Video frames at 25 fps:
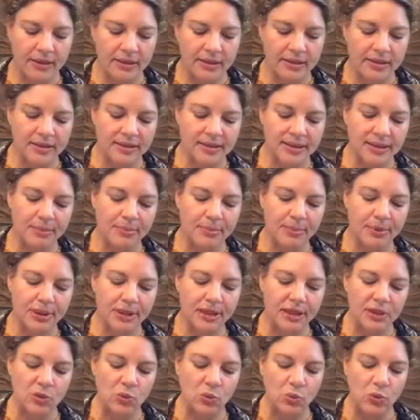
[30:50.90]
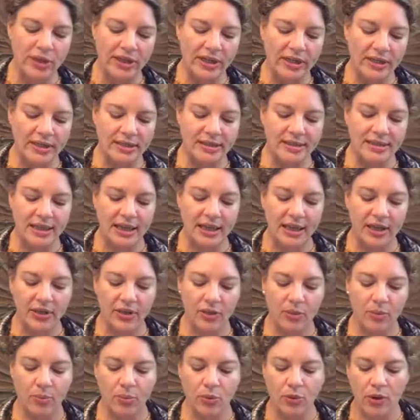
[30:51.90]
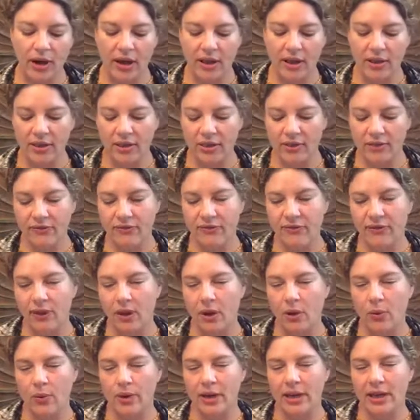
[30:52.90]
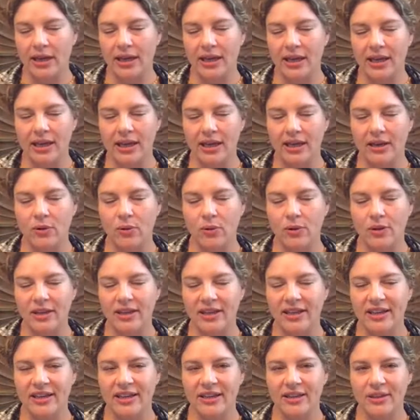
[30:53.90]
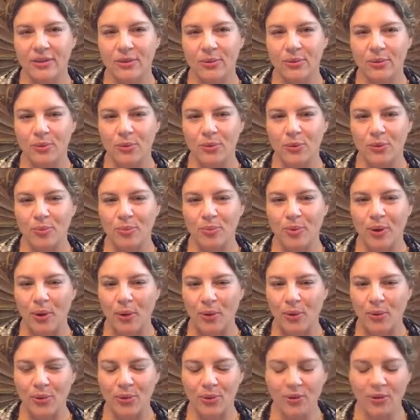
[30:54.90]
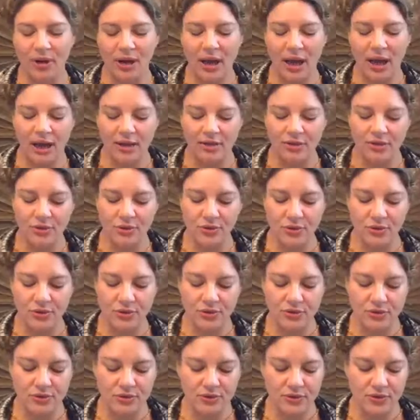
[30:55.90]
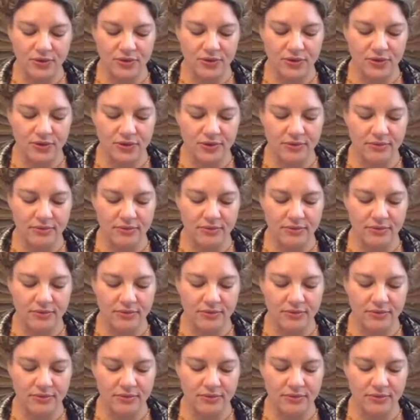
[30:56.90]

simply witnessing the breath flowing equally through both nostrils.